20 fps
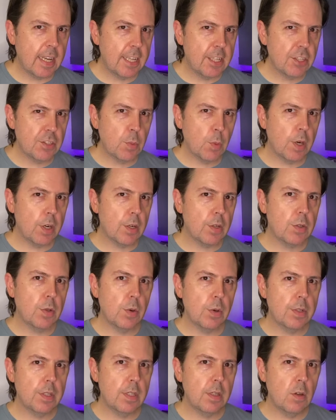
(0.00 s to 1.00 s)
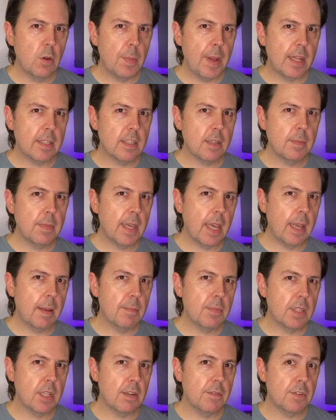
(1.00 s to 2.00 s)
Just wanted to talk to you about some
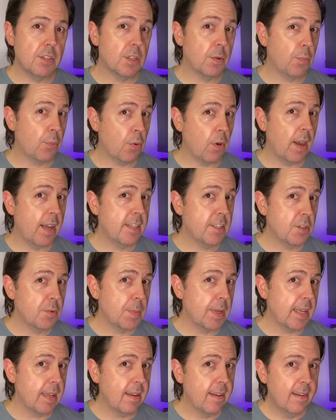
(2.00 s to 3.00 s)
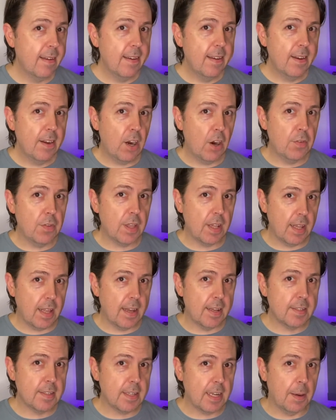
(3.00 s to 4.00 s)
games that have surprised me over the
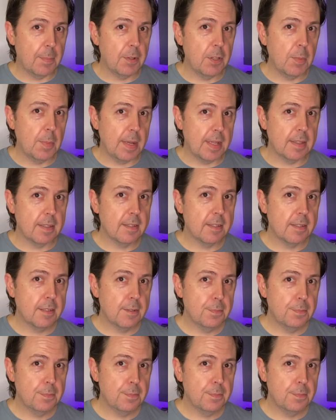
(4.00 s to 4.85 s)
last couple of months.